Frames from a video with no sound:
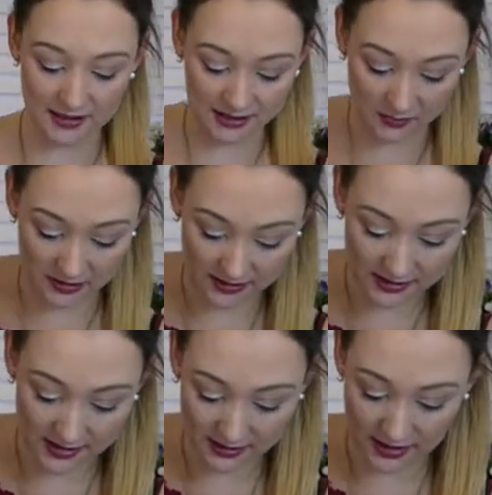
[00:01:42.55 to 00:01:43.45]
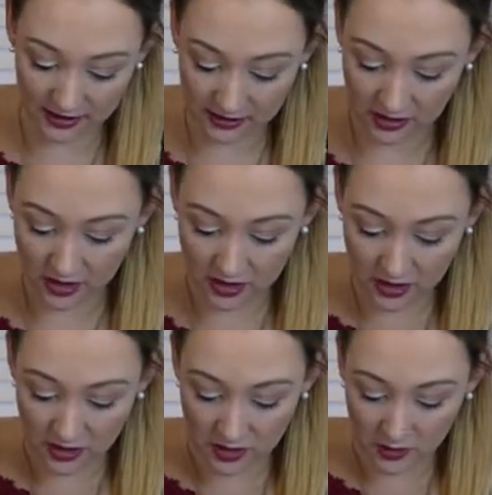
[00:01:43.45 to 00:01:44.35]
So I'm going to season it
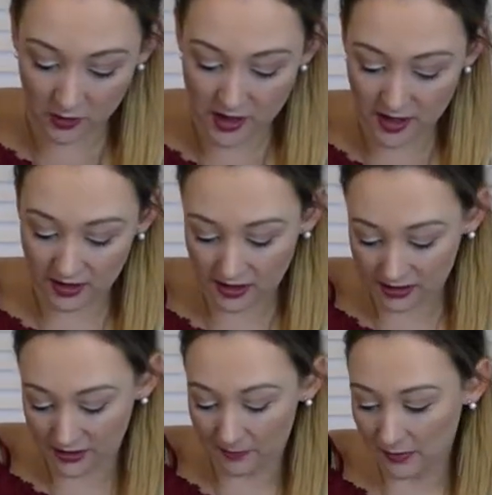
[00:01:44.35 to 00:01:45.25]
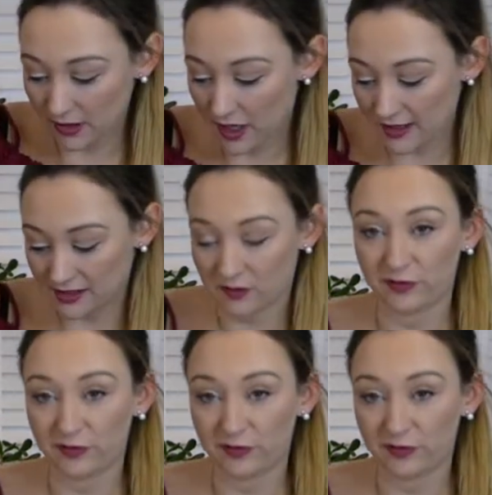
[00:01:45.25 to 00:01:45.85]
with some nice